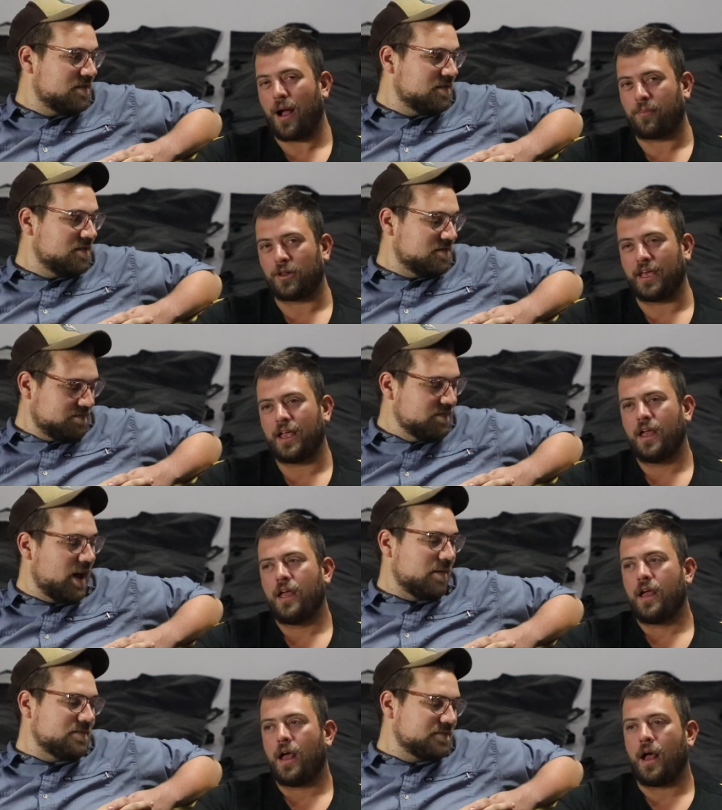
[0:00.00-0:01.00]
Speaker 1: properly. Yeah.
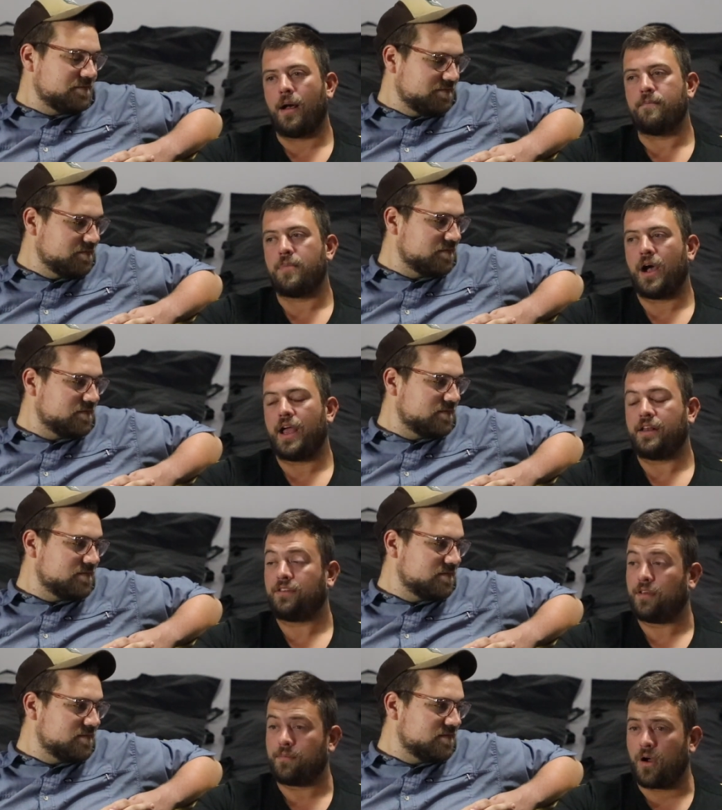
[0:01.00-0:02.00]
Um,
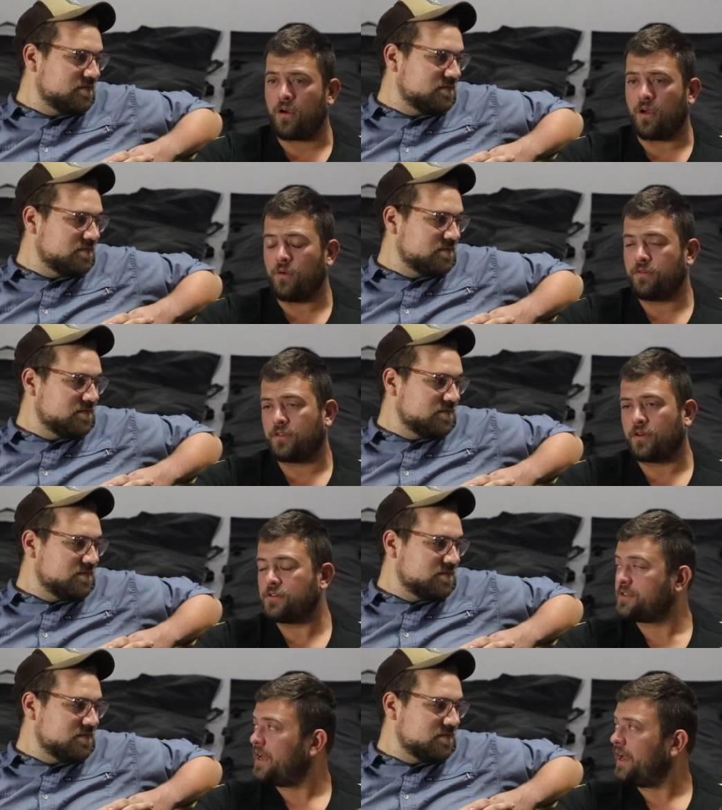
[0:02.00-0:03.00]
but tomorrow,
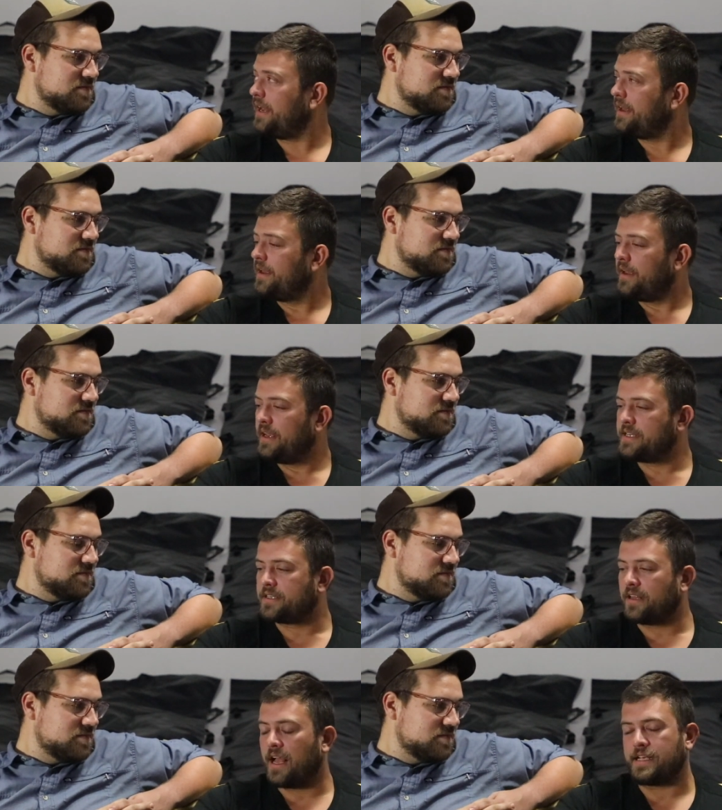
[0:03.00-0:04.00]
Thursday, is
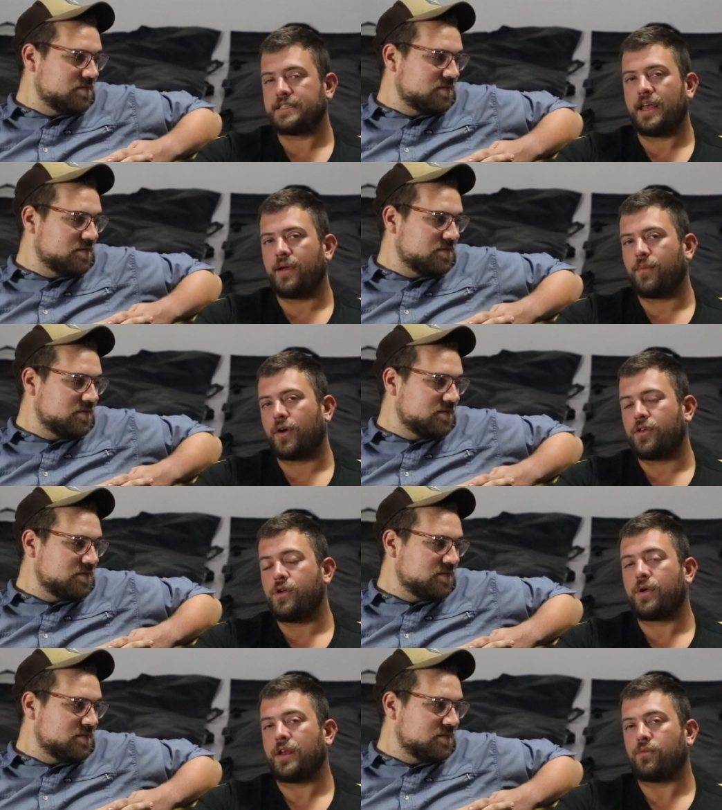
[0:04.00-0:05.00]
the last day where
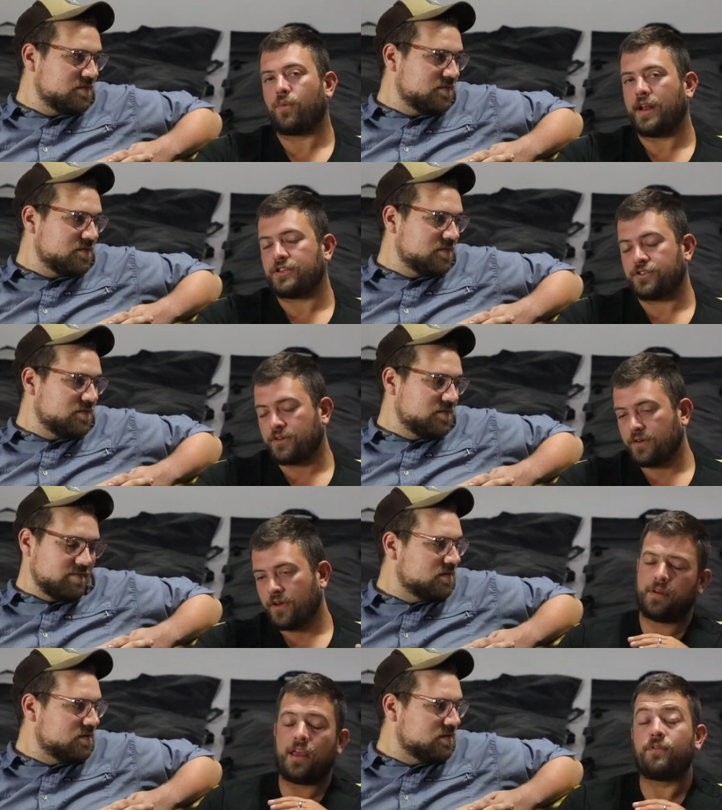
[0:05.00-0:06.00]
you can register.
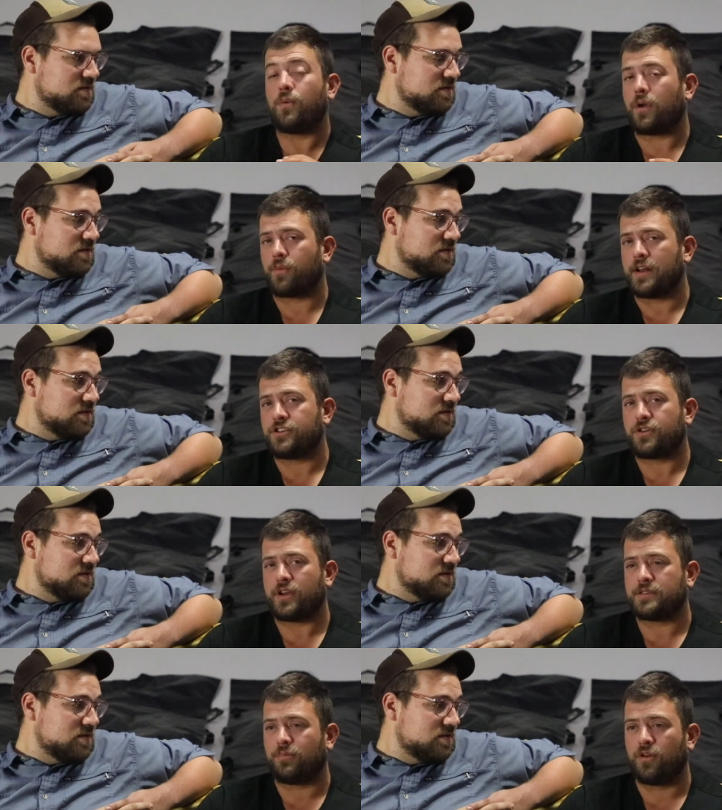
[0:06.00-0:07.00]
If you want to
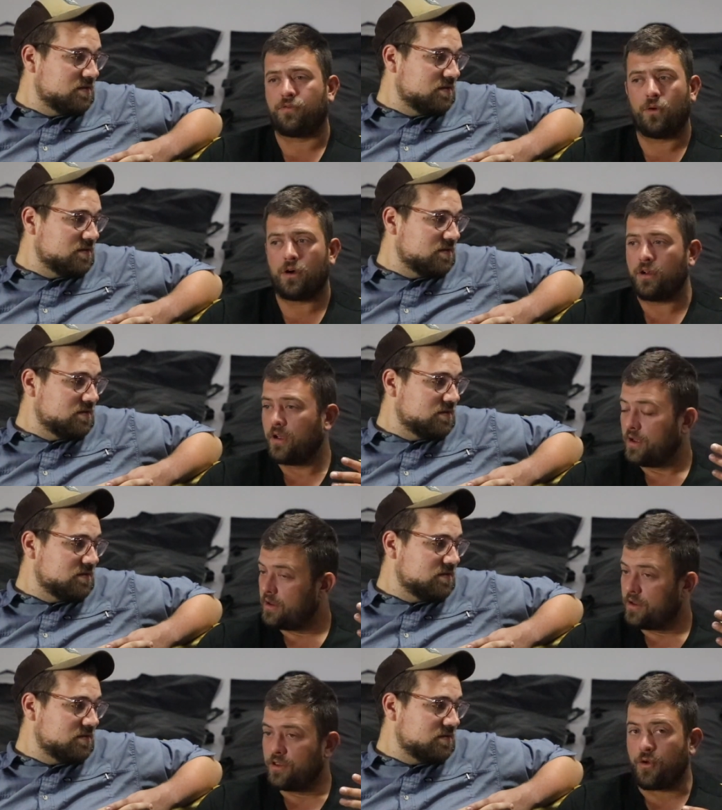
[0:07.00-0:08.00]
register as Blue Four,
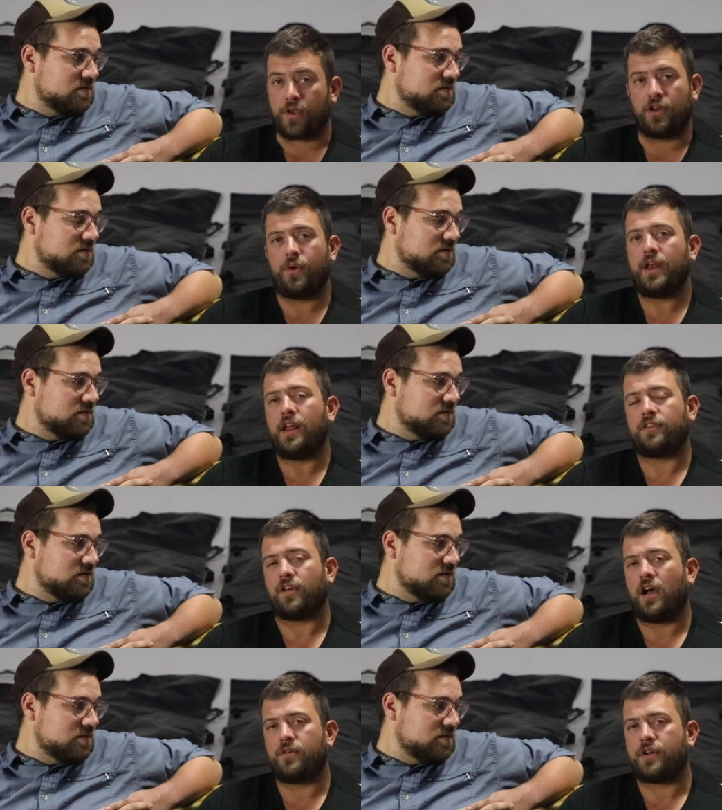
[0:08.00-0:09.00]
You can do it. It's
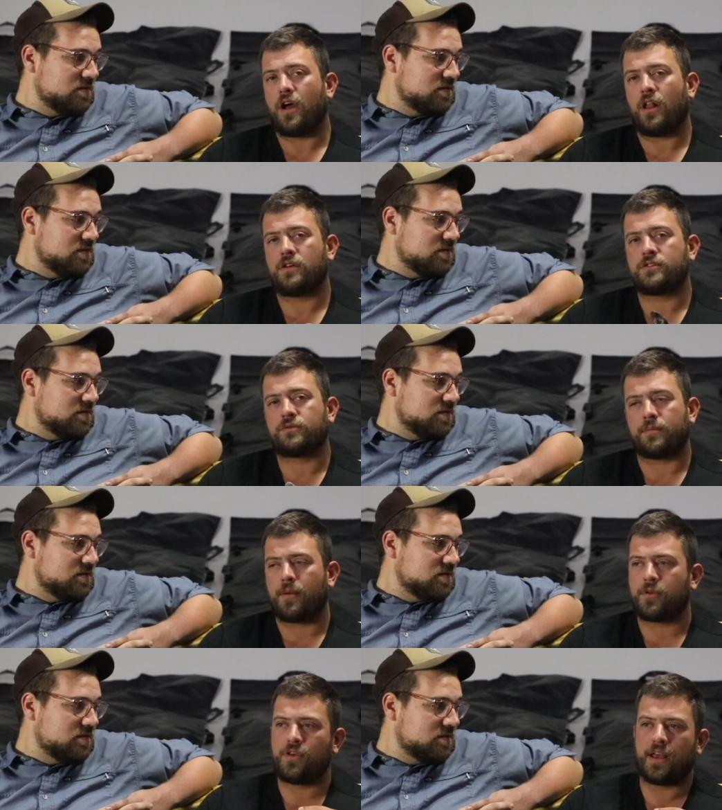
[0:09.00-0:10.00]
one hundred dollars.
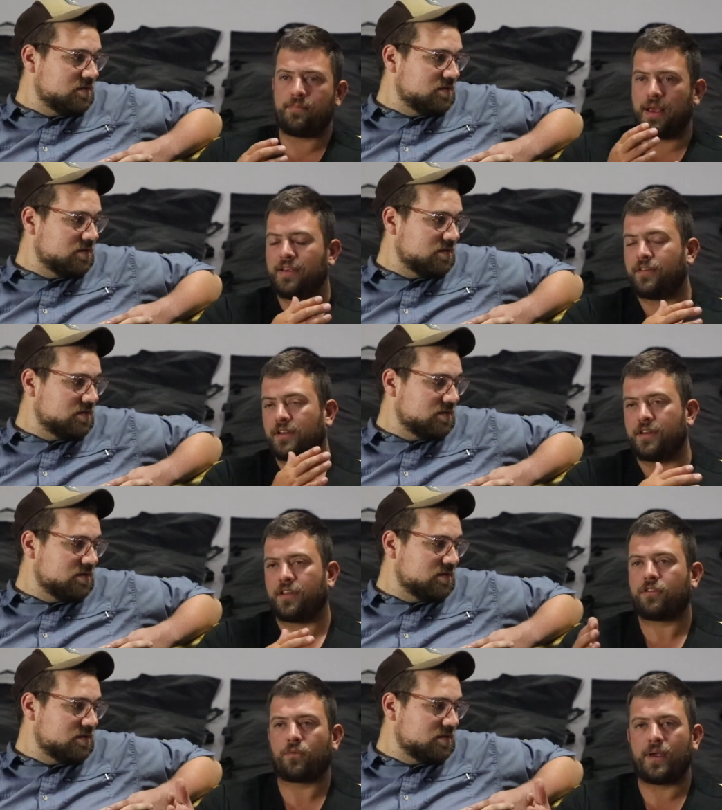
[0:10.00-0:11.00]
Remember, you get basically
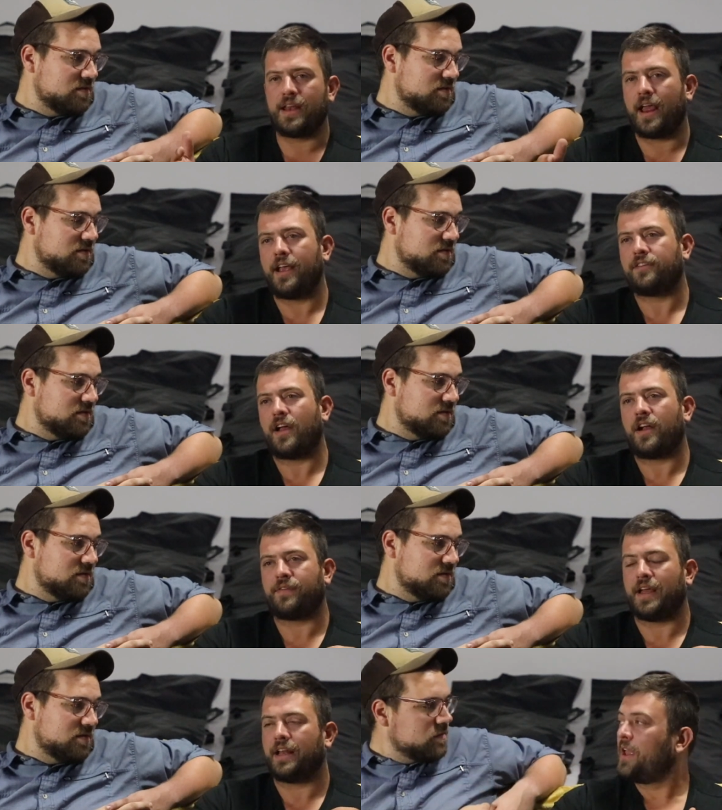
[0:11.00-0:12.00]
the three days out
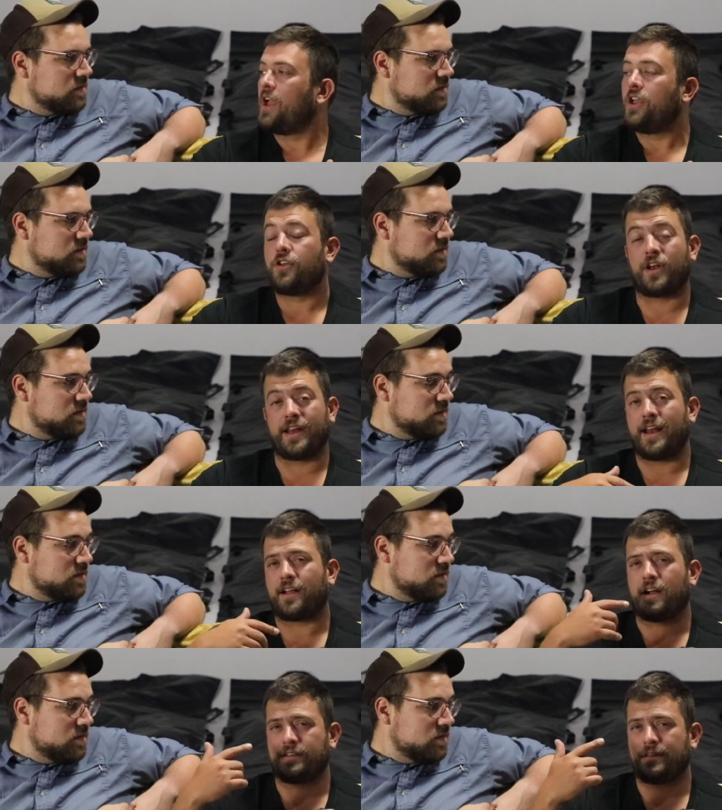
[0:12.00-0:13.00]
of it. You're going to get
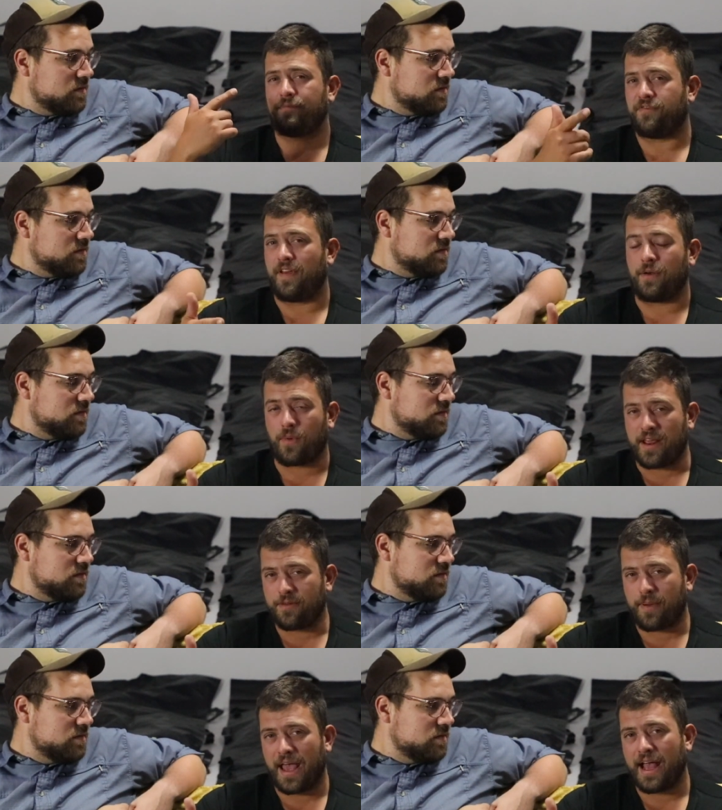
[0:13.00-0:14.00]
a custom Fen
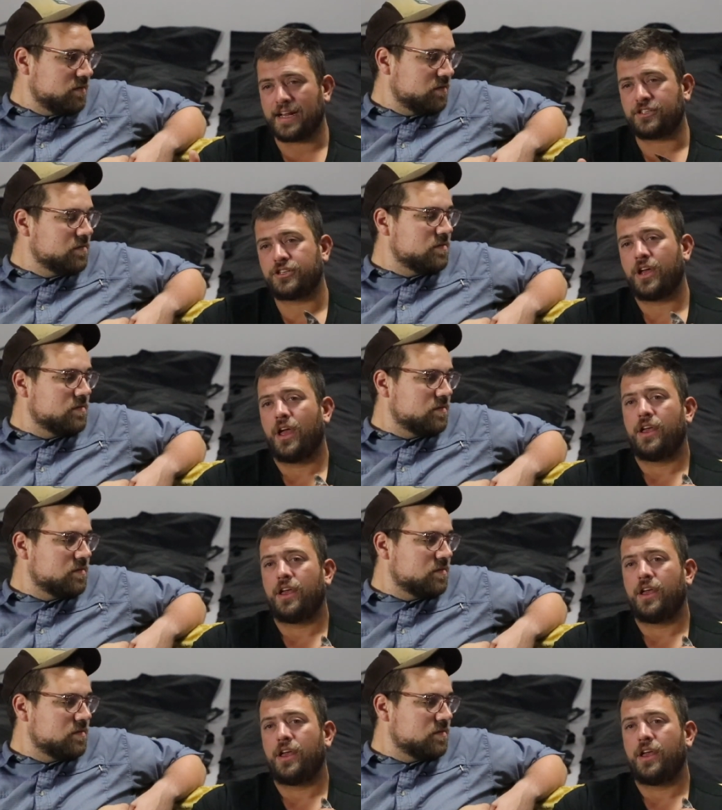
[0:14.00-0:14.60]
Wraith patch.